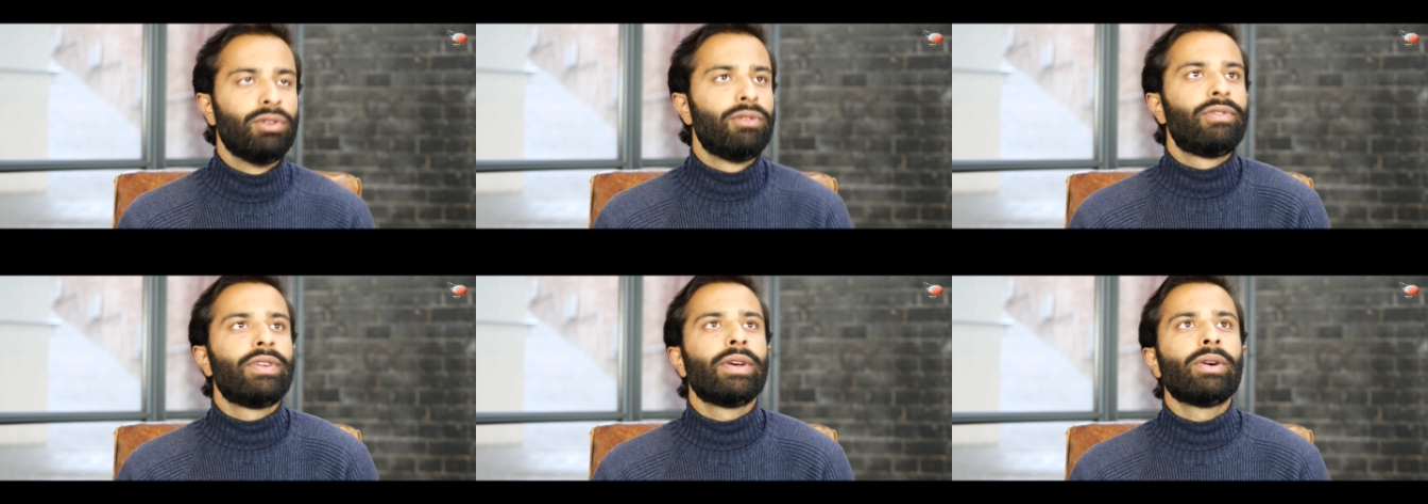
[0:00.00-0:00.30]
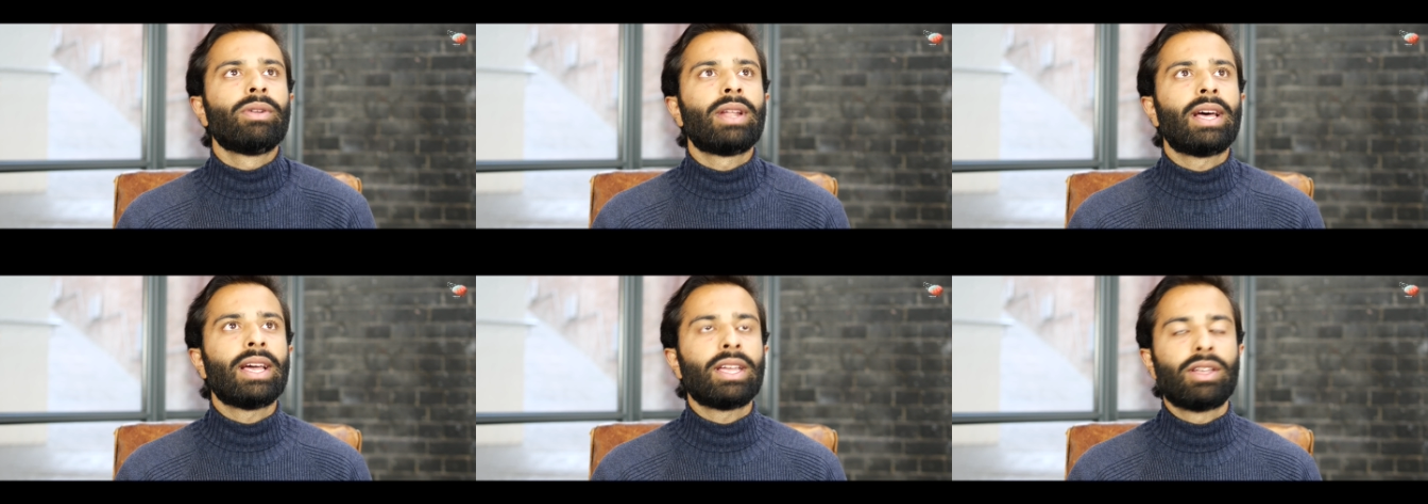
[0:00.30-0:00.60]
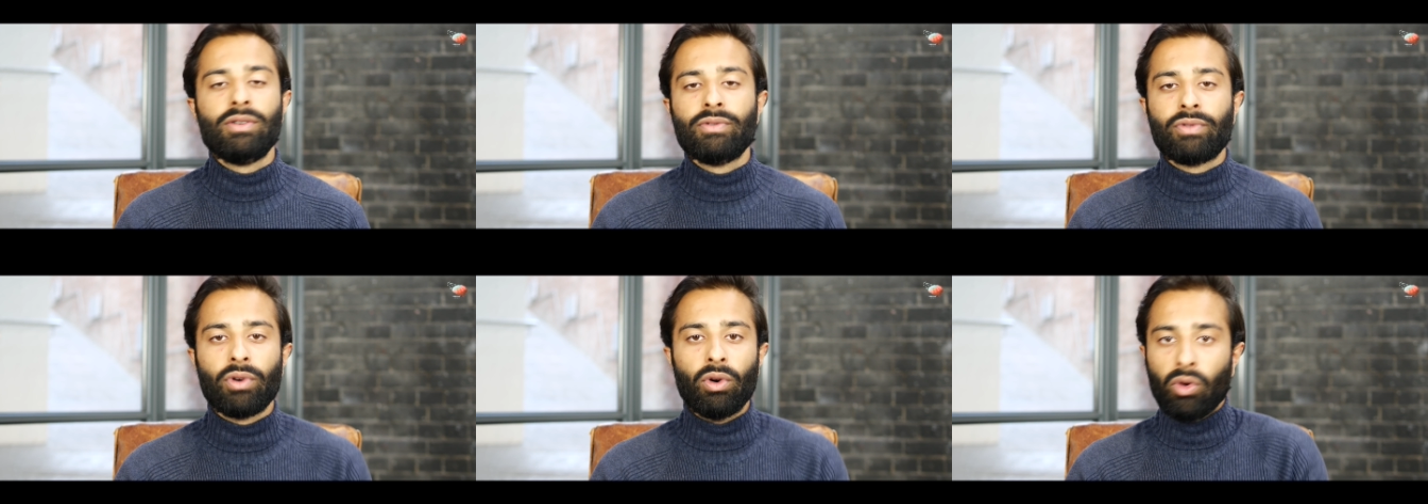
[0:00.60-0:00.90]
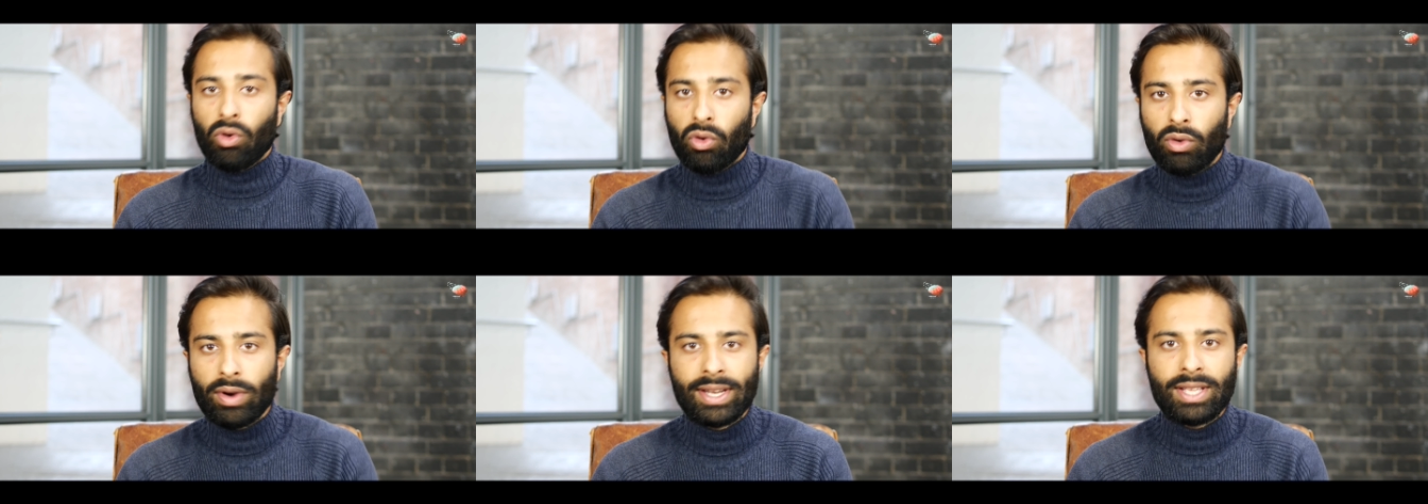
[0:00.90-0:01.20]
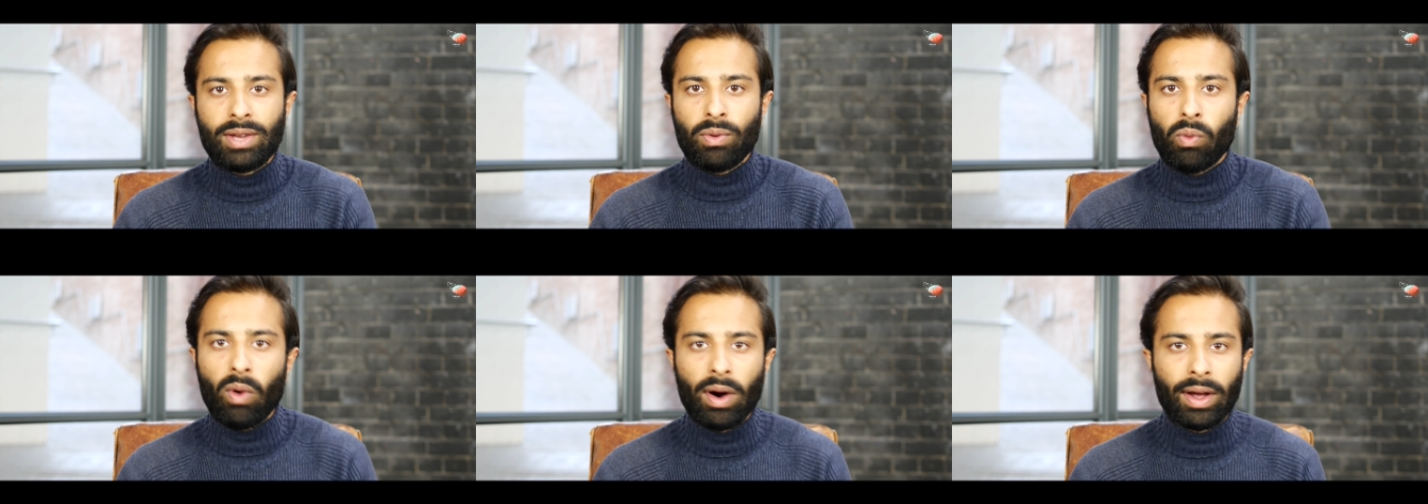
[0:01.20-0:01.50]
You feel like you've
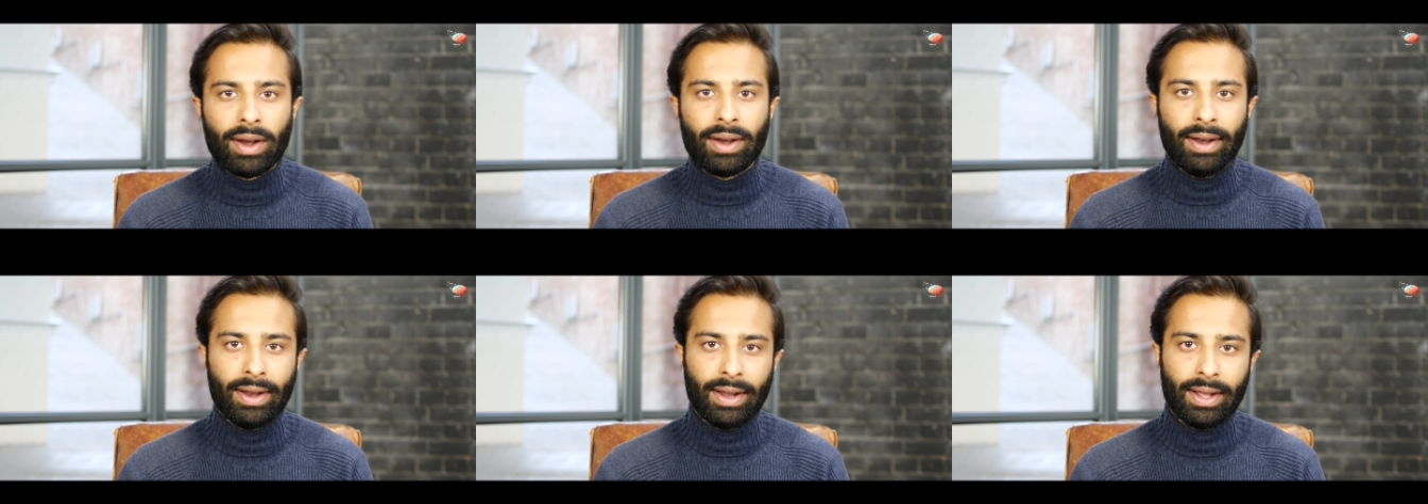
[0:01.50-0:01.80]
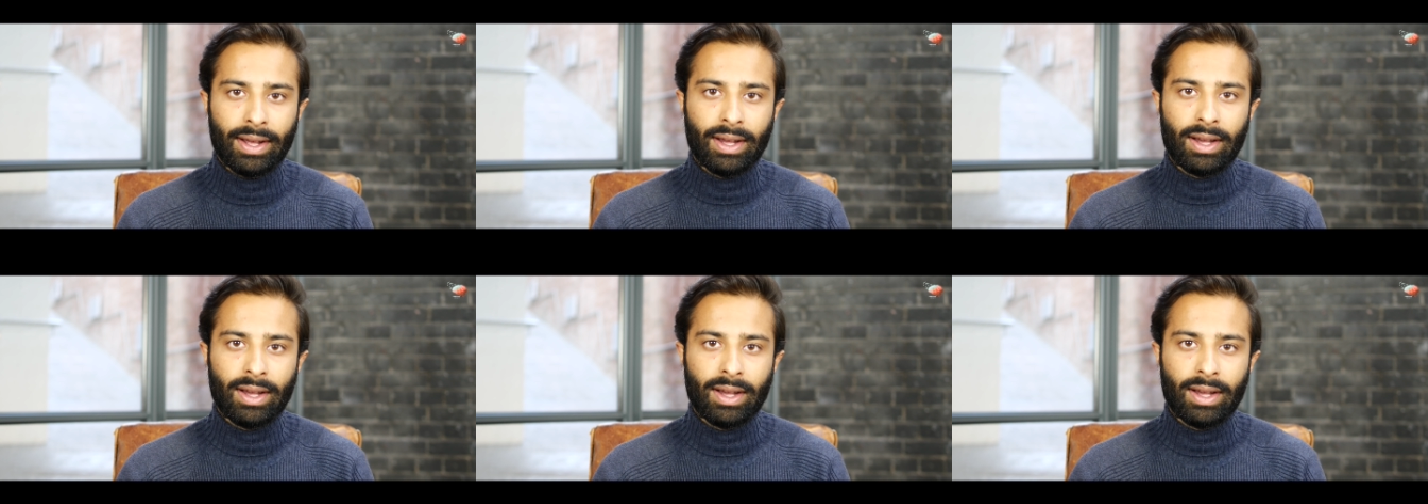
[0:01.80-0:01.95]
already won,